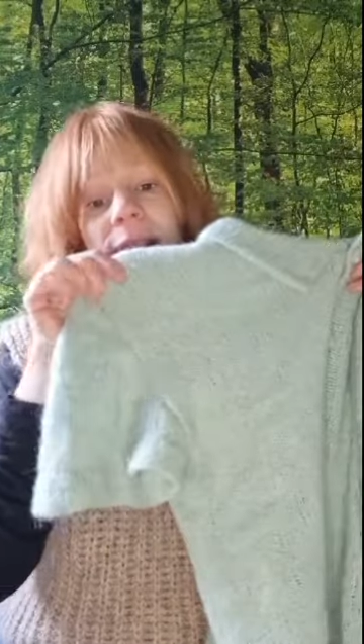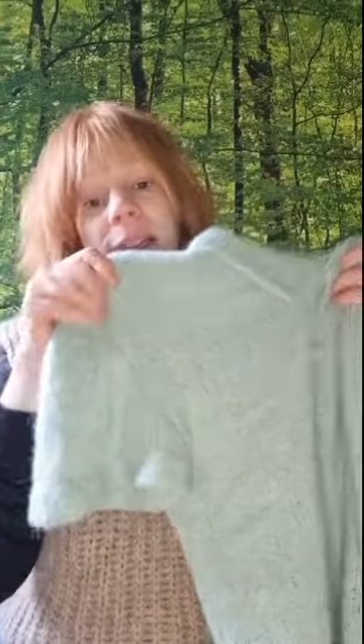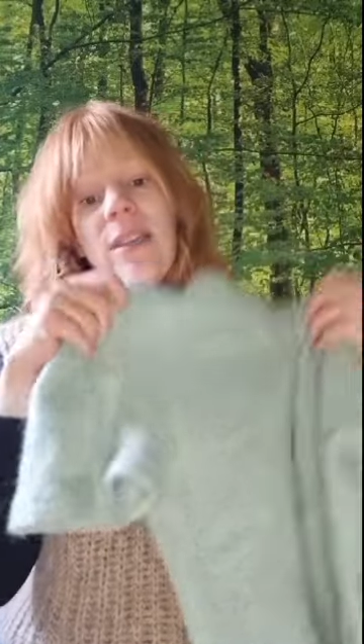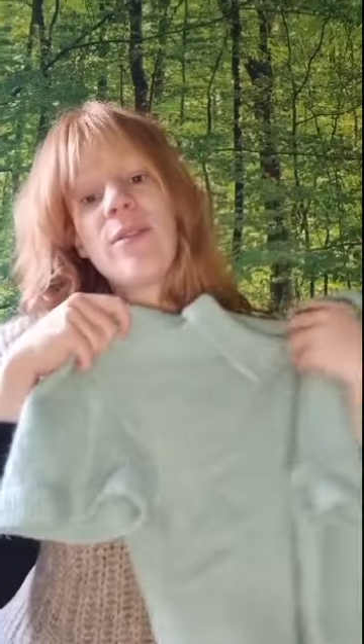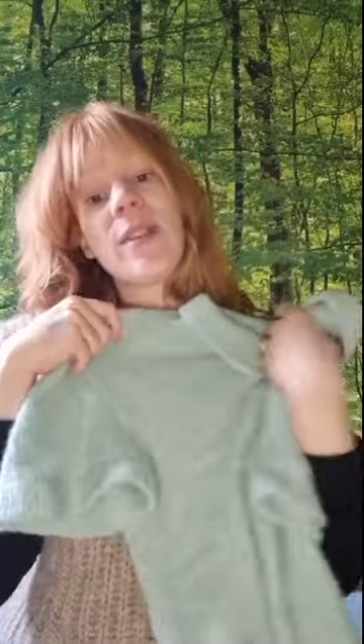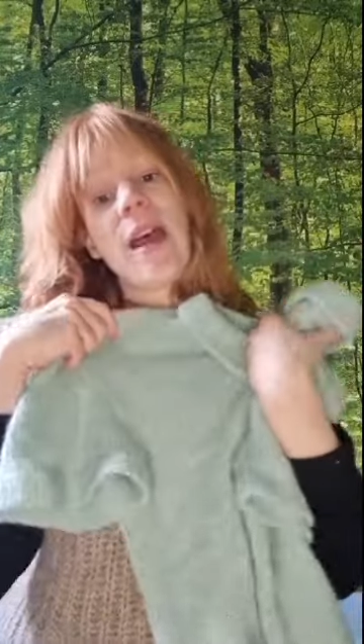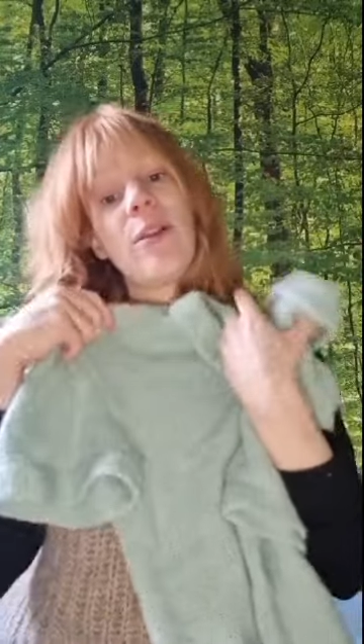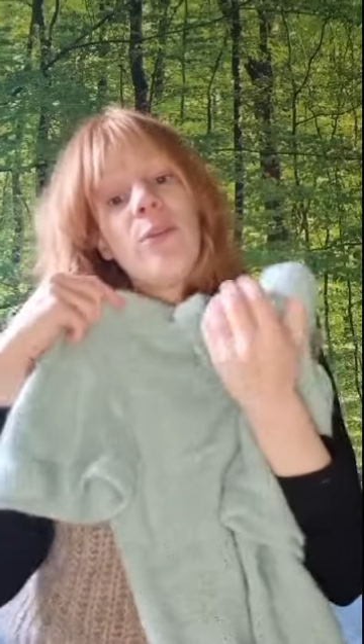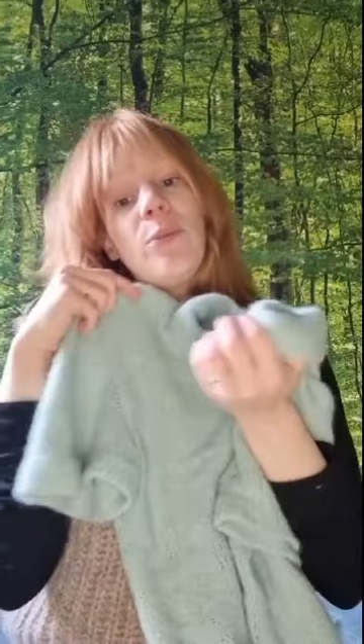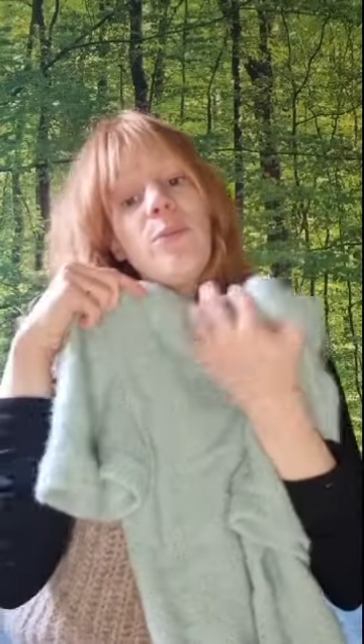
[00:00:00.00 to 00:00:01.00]
short
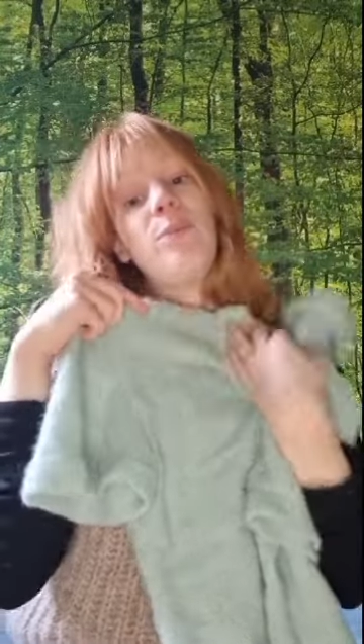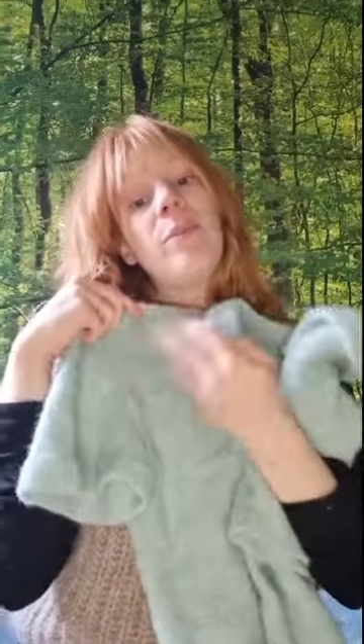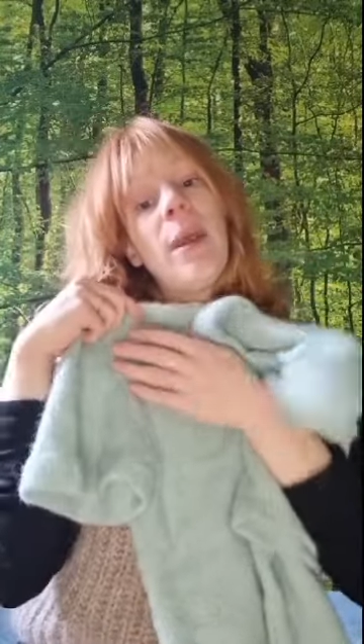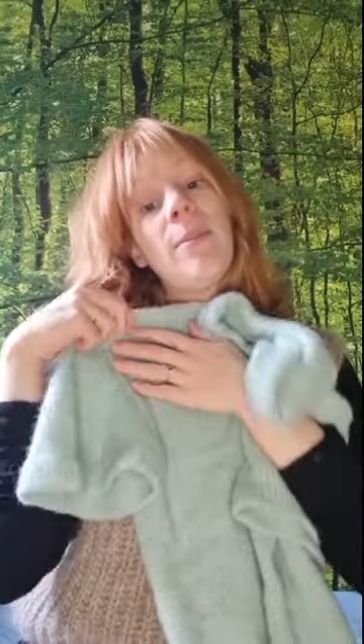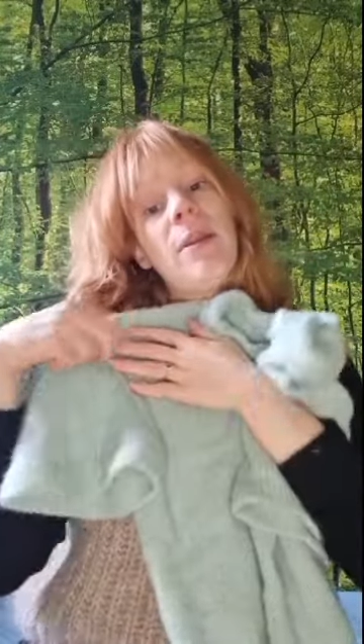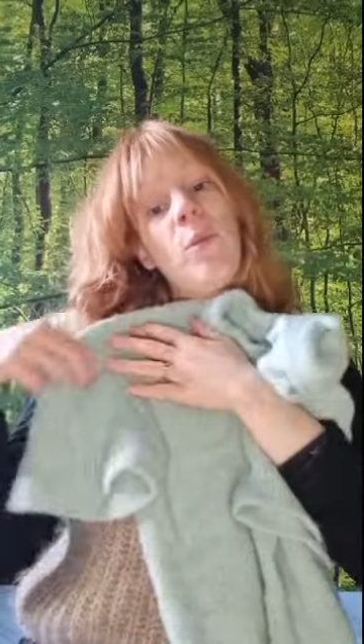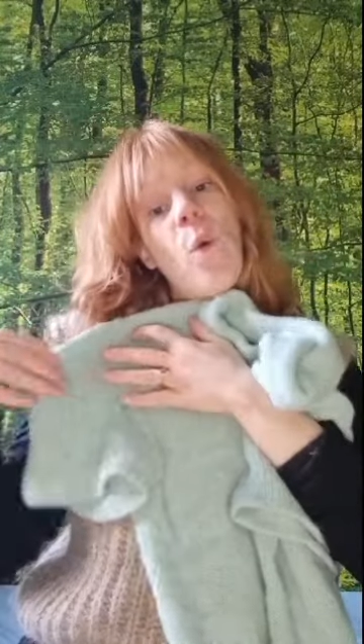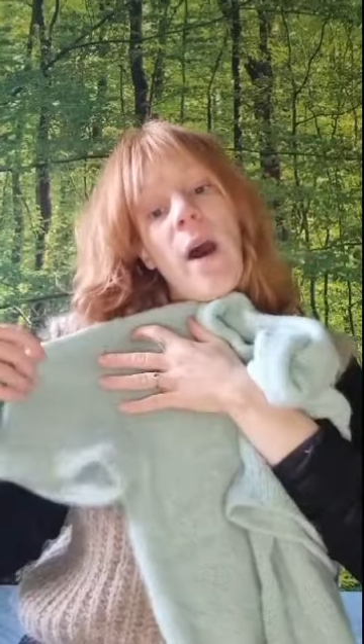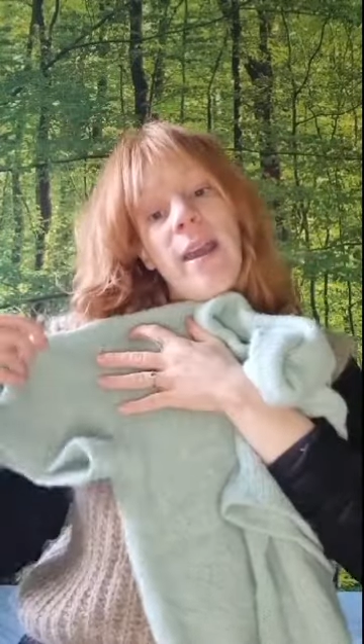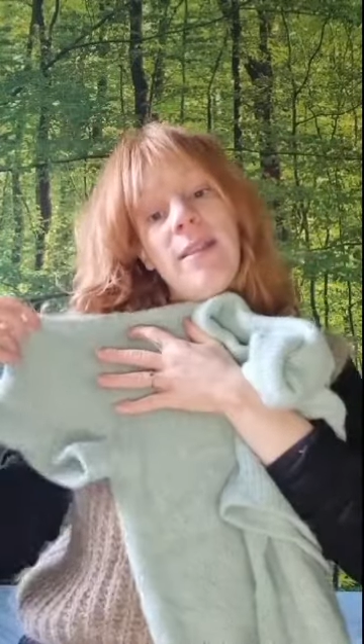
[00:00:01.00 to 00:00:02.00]
sleeves that are
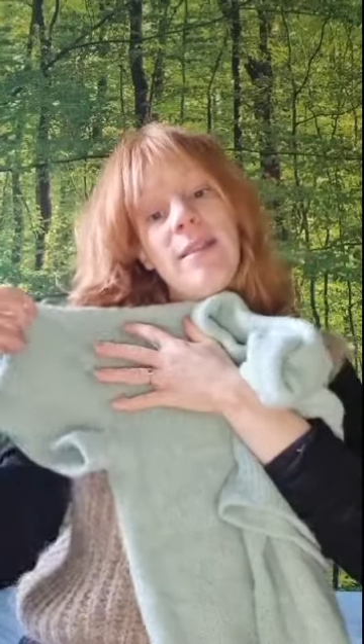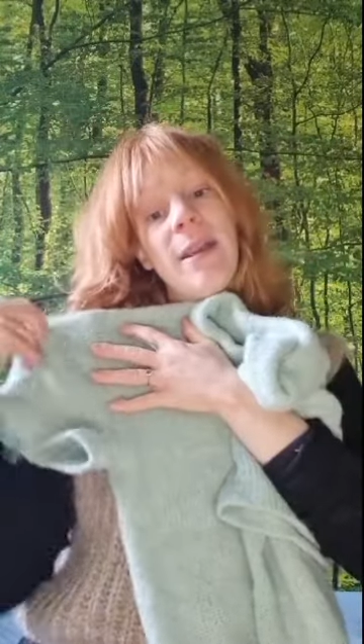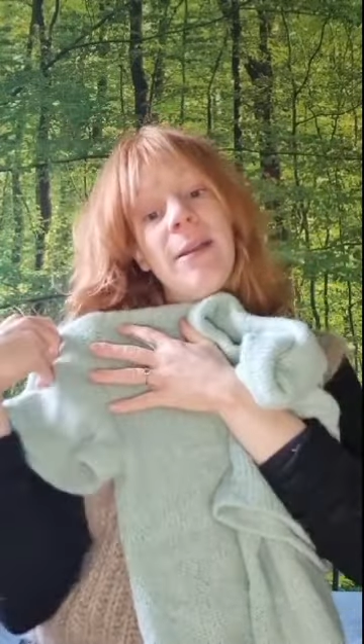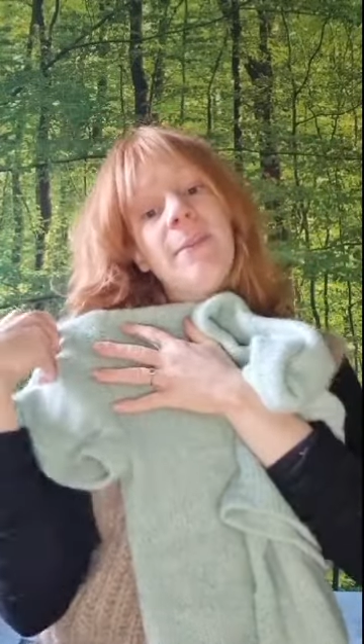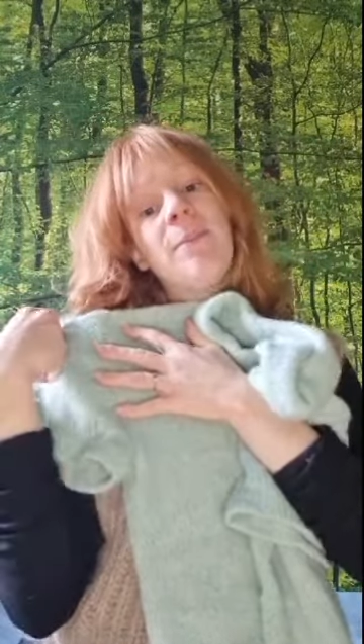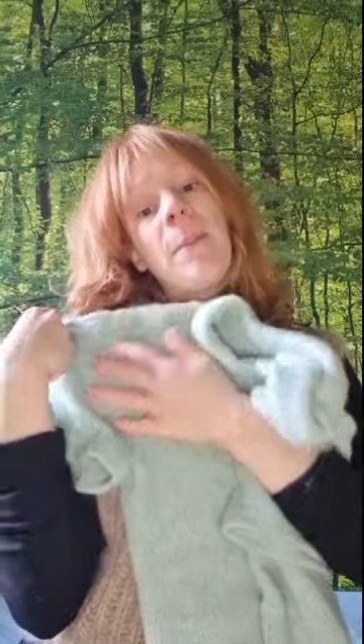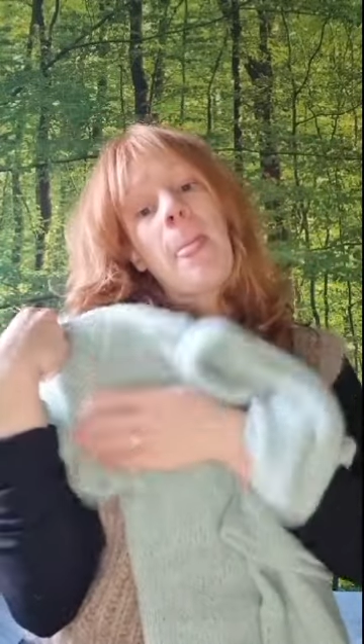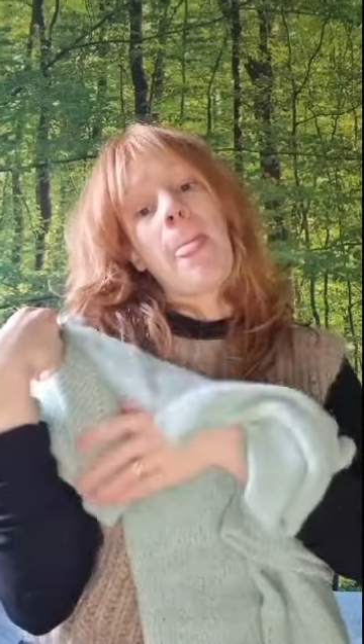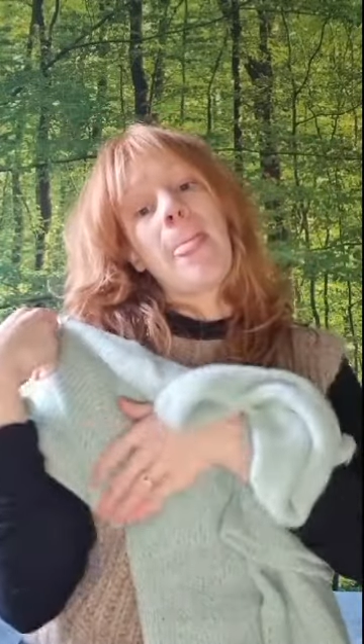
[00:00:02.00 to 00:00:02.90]
a bit white,